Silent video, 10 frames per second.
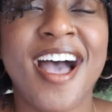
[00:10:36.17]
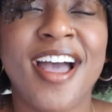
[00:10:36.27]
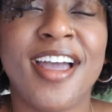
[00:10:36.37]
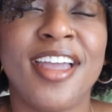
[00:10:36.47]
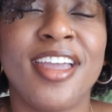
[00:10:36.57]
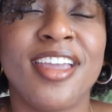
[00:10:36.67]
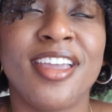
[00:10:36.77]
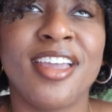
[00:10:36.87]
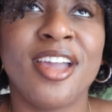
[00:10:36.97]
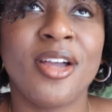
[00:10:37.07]

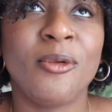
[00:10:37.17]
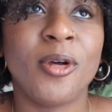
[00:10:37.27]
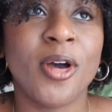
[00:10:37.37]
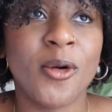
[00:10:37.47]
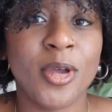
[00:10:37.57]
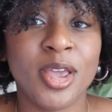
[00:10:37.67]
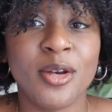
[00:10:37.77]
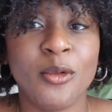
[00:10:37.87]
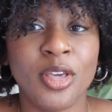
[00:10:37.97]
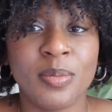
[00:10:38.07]
I will go
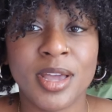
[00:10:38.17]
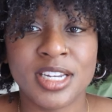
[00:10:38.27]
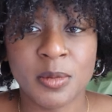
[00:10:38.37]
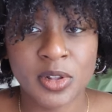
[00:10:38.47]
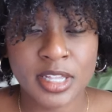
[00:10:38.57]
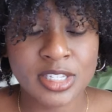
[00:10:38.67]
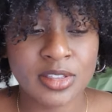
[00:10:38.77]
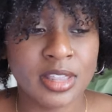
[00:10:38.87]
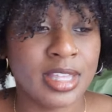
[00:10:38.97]
in with my double cleanser, the